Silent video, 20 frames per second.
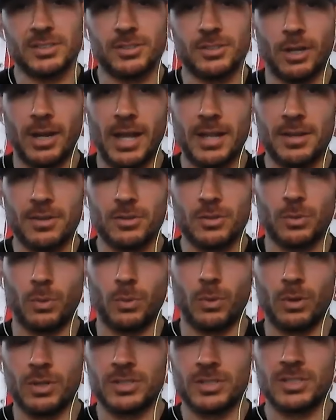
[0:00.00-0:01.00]
and start heading
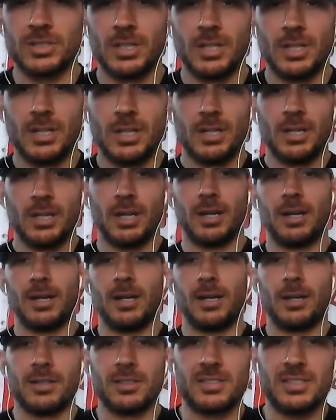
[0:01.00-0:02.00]
towards
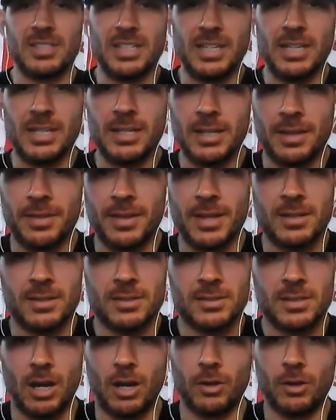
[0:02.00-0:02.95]
the scene, and then